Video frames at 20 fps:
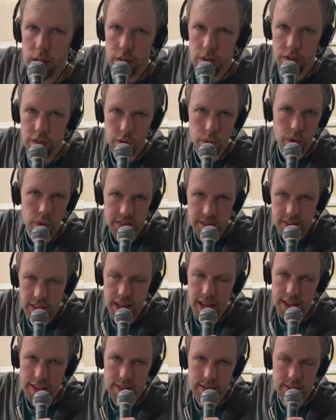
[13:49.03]
So what's
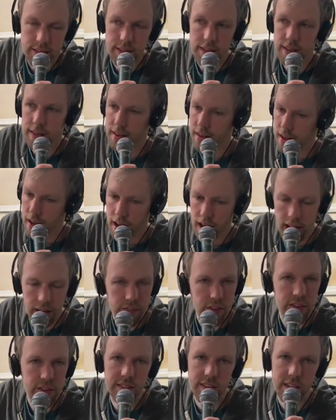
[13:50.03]
next?
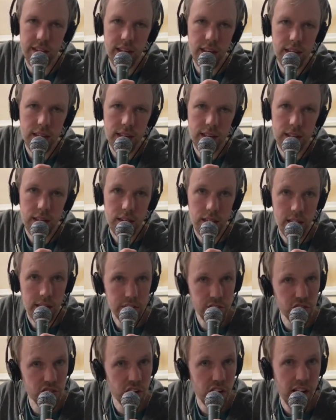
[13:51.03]
Obviously,
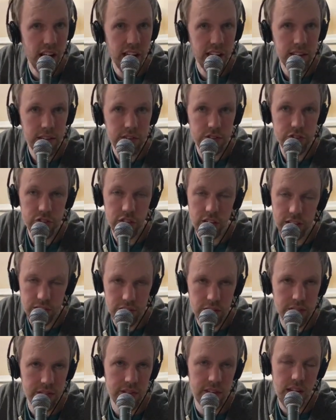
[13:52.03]
let's try
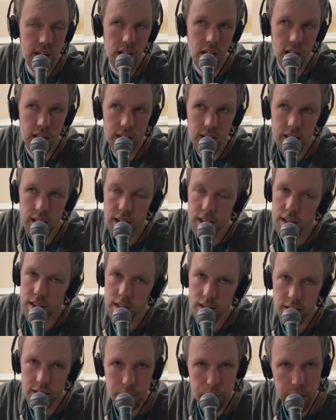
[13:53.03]
changing the snare.
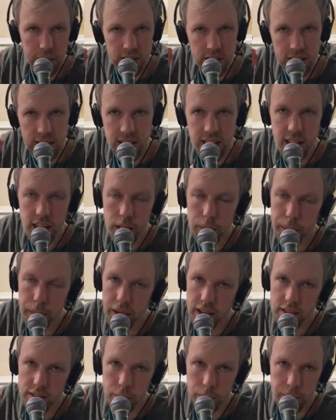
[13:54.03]
Let's bring the kick
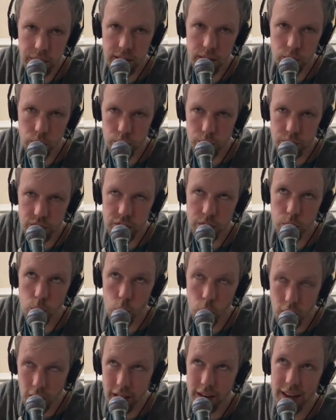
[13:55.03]
back to beats
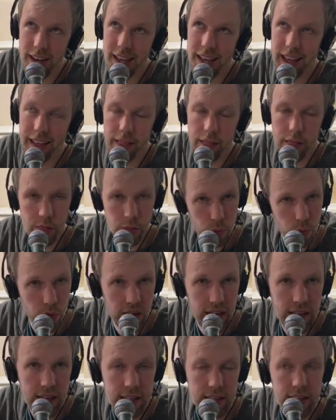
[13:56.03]
1 and
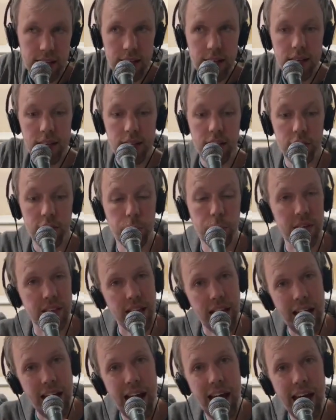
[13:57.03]
3. Let's bring
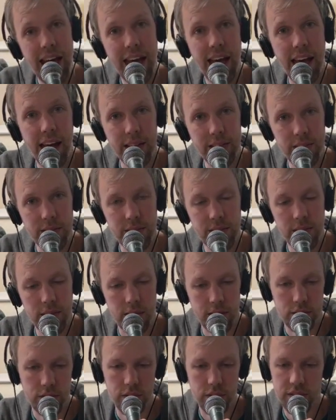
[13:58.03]
the hi-hats
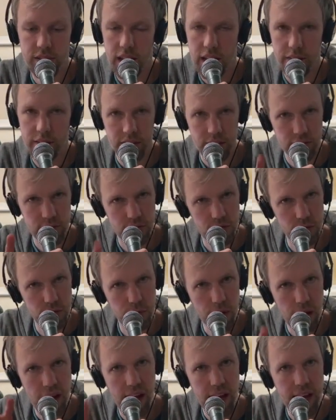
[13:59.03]
to just having
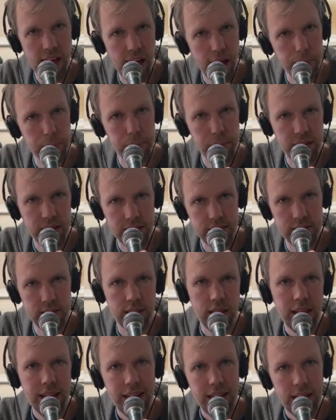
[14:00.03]
2 hi-hat
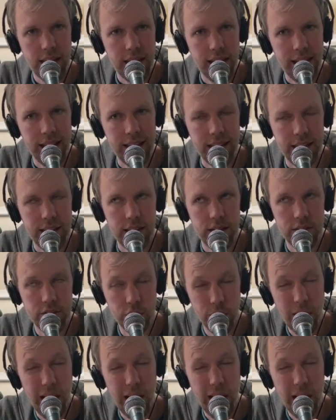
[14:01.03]
beats in
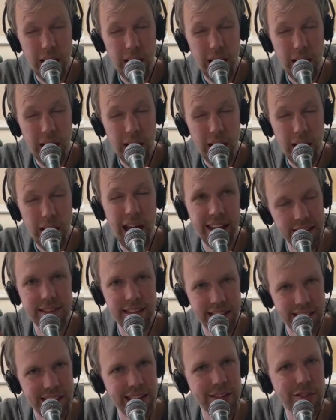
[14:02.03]
2 hi-hat hits
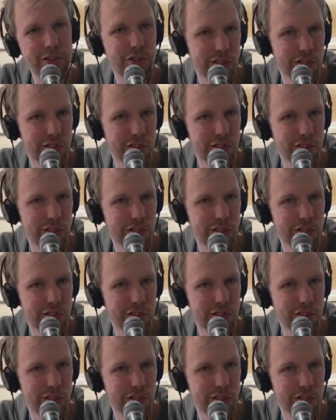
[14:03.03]
in each